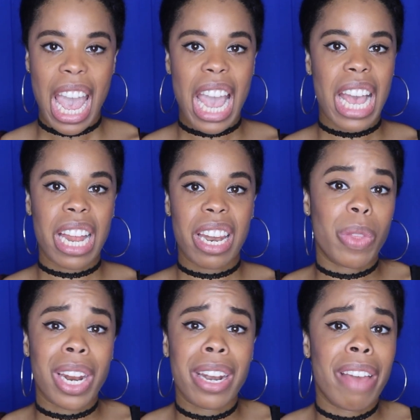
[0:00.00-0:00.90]
and
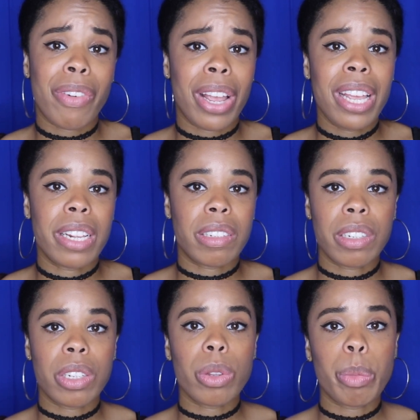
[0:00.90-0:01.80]
that it never ends
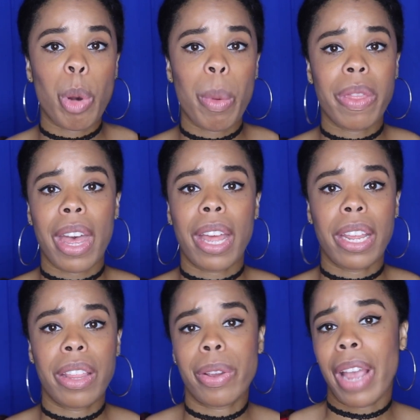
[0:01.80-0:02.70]
until the moment
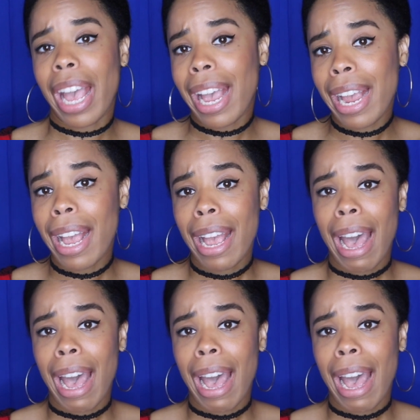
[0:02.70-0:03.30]
that either A,